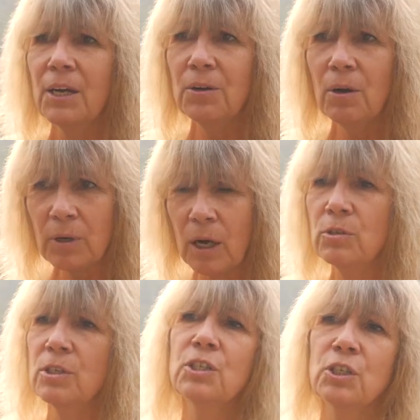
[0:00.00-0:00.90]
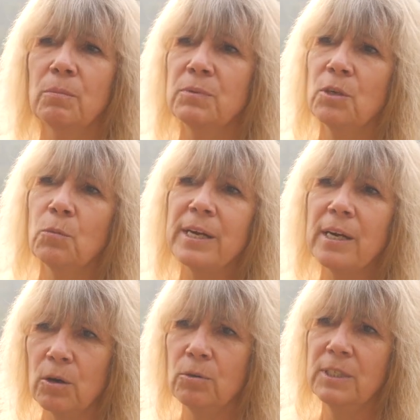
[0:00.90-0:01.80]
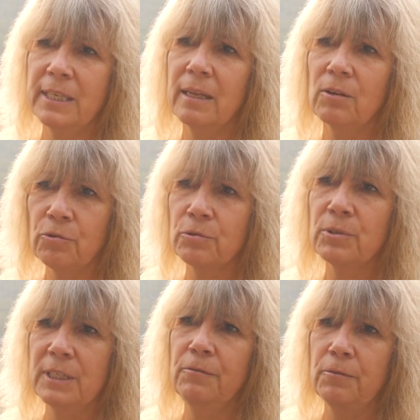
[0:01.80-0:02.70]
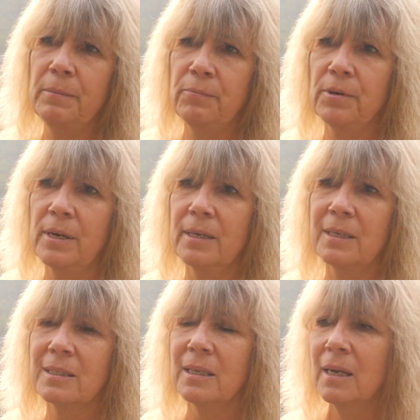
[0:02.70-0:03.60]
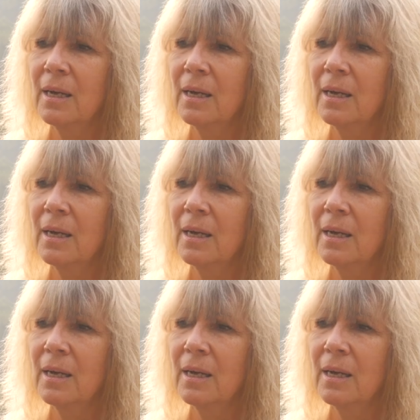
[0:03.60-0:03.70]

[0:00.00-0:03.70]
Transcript: you know, go to the shops that we know sell cruelty free products.